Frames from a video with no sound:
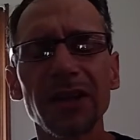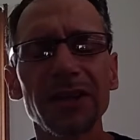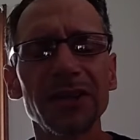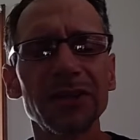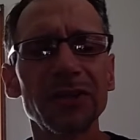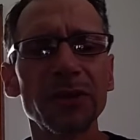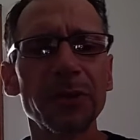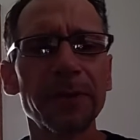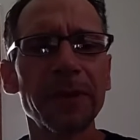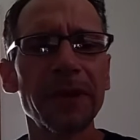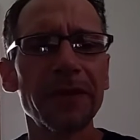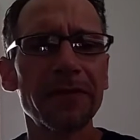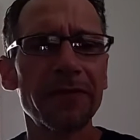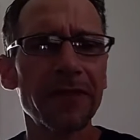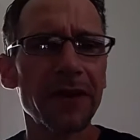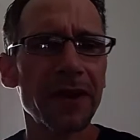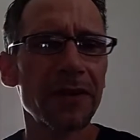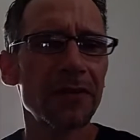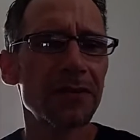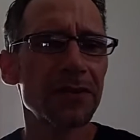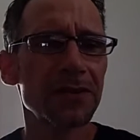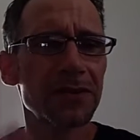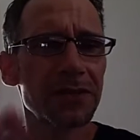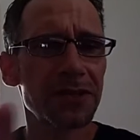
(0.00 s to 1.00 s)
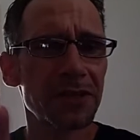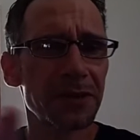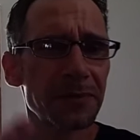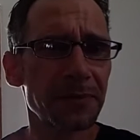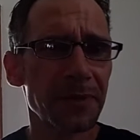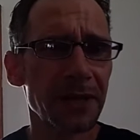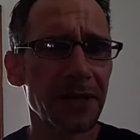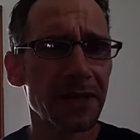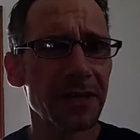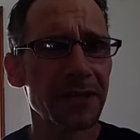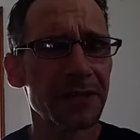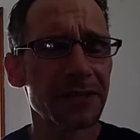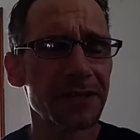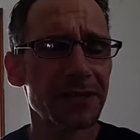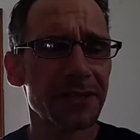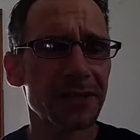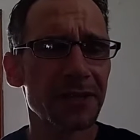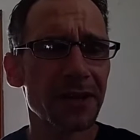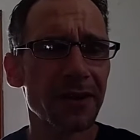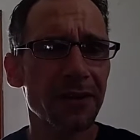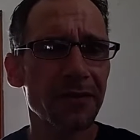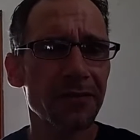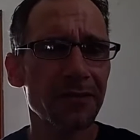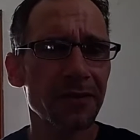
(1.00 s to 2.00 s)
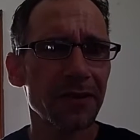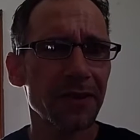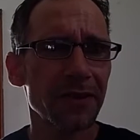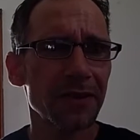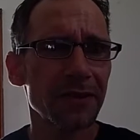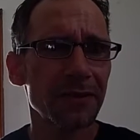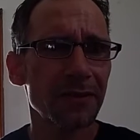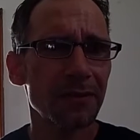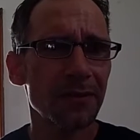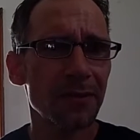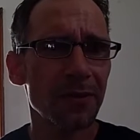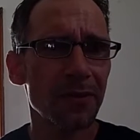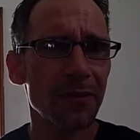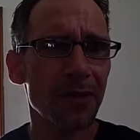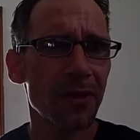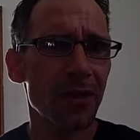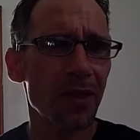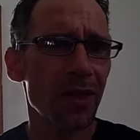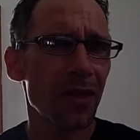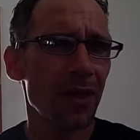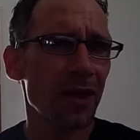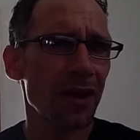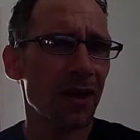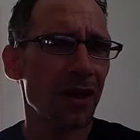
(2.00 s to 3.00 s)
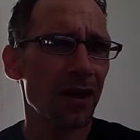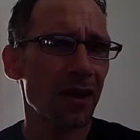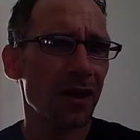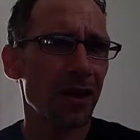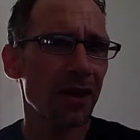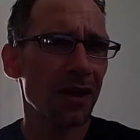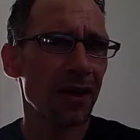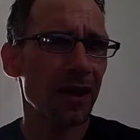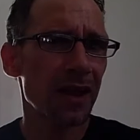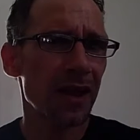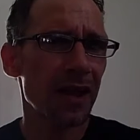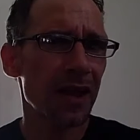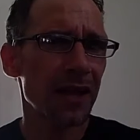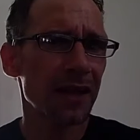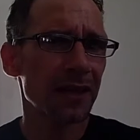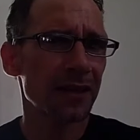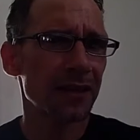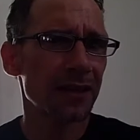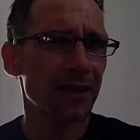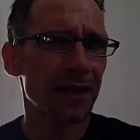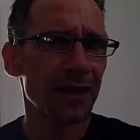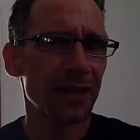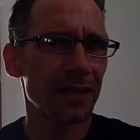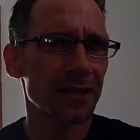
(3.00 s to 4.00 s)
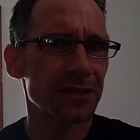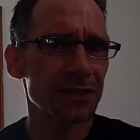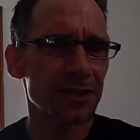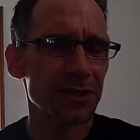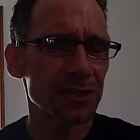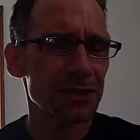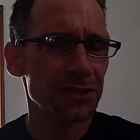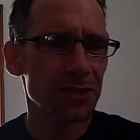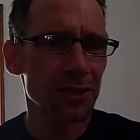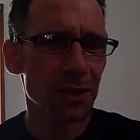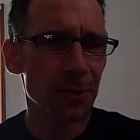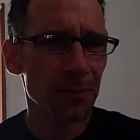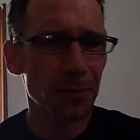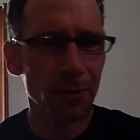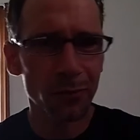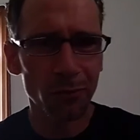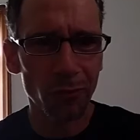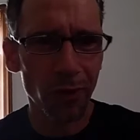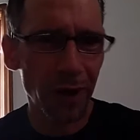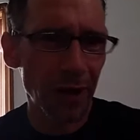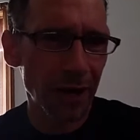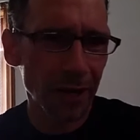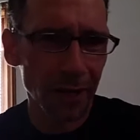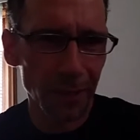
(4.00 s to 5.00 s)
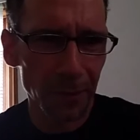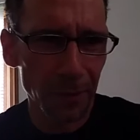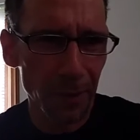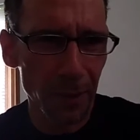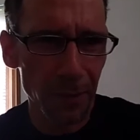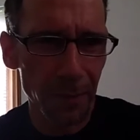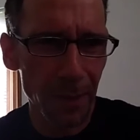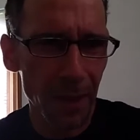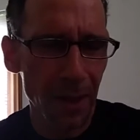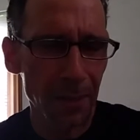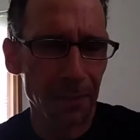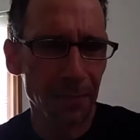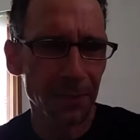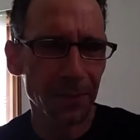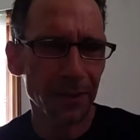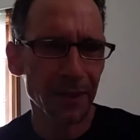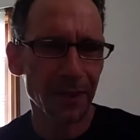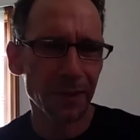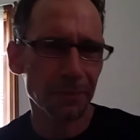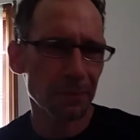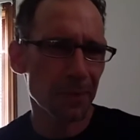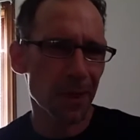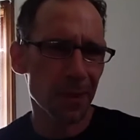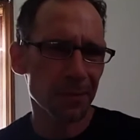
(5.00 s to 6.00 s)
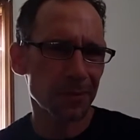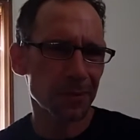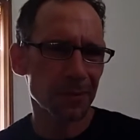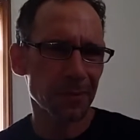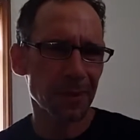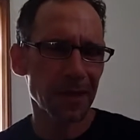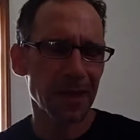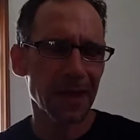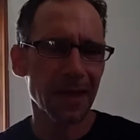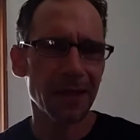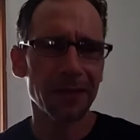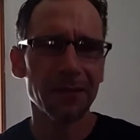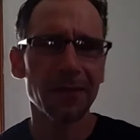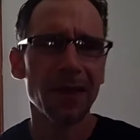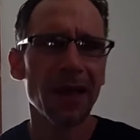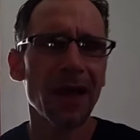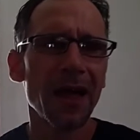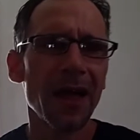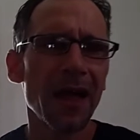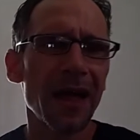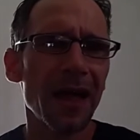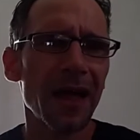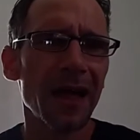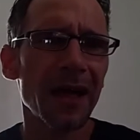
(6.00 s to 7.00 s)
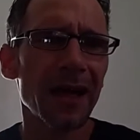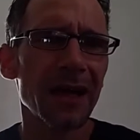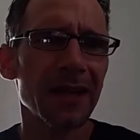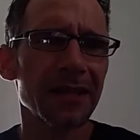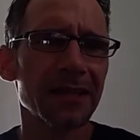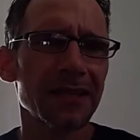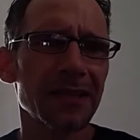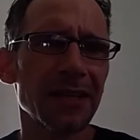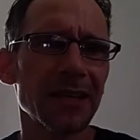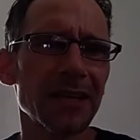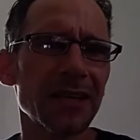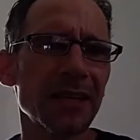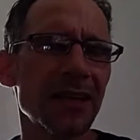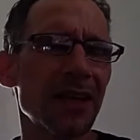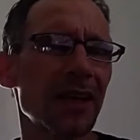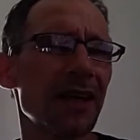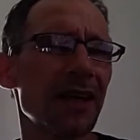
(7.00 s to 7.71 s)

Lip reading: do me a favor, send me a selfie. And it's just something random that popped in my head. I said,